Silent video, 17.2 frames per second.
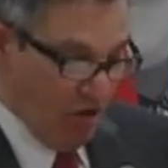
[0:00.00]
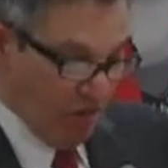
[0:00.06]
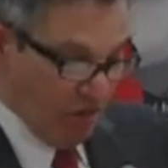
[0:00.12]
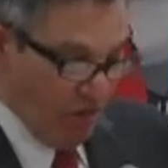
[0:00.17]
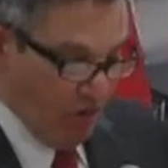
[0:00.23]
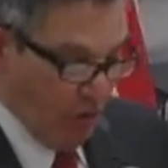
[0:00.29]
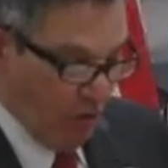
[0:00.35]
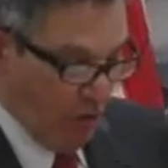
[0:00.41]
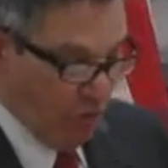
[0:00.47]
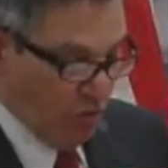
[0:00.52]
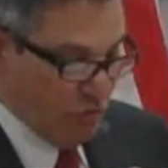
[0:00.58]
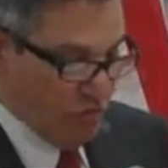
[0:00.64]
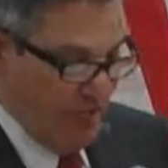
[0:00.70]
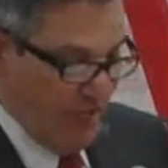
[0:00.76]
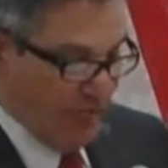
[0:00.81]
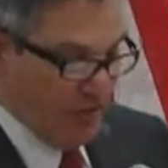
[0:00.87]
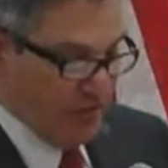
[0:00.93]
for
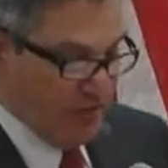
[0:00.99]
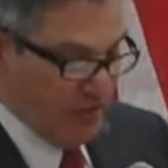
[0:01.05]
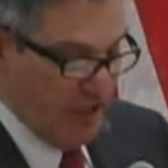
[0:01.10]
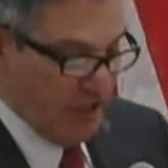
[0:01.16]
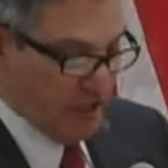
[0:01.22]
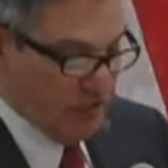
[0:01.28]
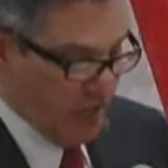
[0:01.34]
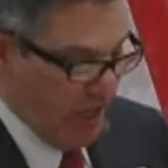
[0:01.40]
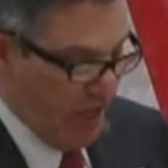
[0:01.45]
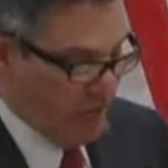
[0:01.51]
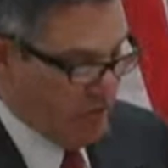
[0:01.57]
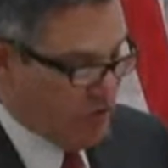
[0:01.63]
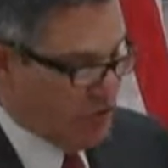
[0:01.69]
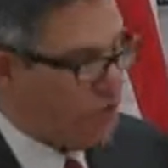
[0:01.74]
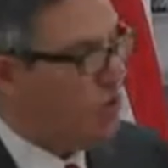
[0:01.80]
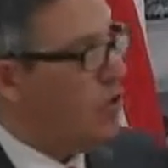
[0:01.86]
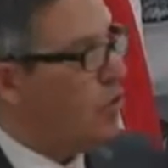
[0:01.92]
those out-of-town
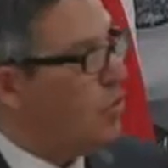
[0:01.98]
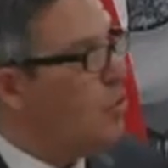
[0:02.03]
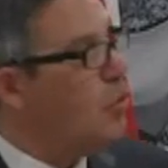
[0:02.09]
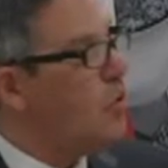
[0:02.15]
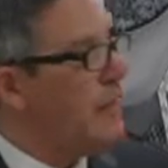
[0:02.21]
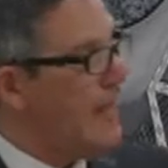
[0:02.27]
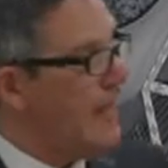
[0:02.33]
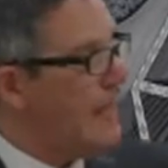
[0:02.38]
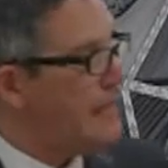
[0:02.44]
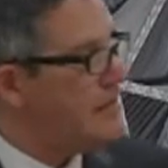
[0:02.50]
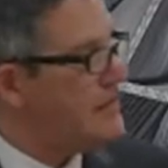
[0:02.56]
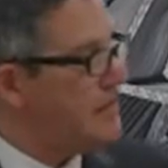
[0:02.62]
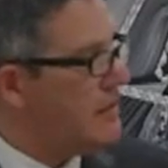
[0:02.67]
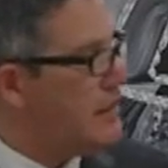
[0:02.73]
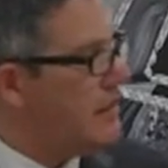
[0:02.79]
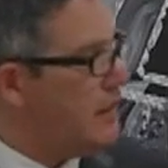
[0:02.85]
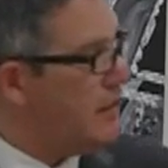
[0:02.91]
travelers who land
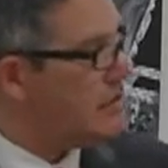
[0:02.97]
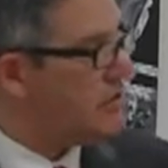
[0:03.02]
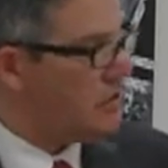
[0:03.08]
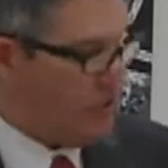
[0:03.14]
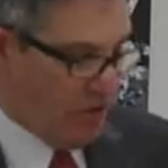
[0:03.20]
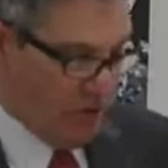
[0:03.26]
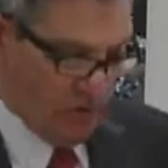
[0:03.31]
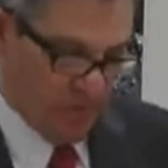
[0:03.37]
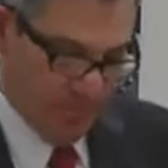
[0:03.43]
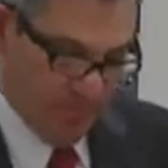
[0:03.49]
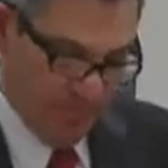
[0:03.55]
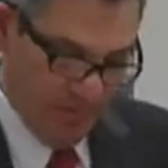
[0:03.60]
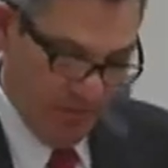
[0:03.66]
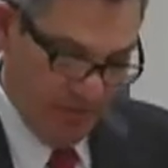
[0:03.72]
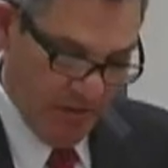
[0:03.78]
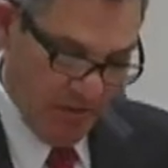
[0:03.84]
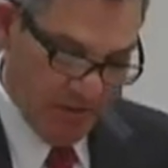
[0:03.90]
in Calexico.
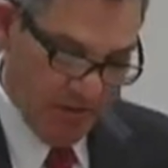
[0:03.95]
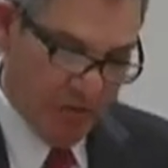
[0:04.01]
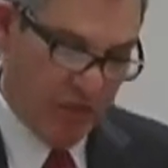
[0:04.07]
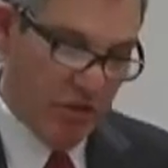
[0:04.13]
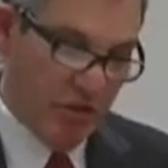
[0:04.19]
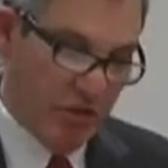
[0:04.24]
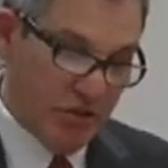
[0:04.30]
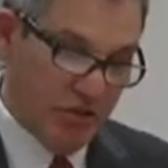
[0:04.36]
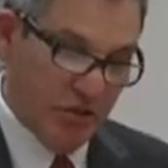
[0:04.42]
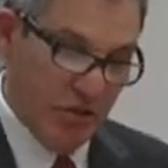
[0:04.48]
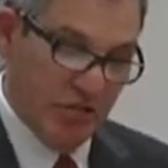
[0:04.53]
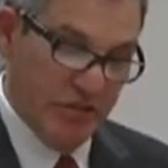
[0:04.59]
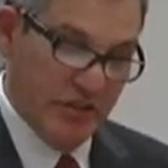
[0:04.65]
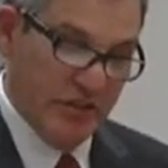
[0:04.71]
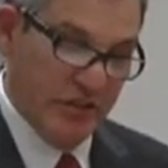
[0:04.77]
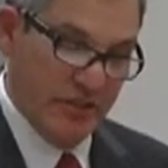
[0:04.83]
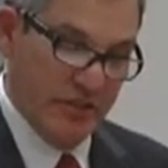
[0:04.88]
General
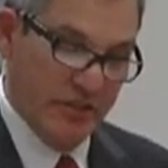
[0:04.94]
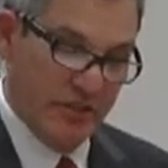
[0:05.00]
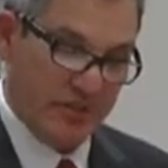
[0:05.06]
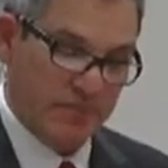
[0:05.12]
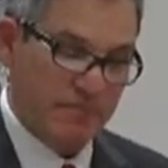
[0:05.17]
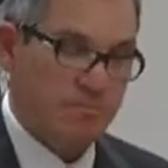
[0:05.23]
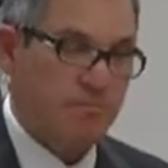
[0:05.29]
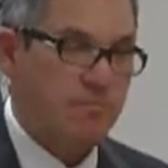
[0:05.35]
services.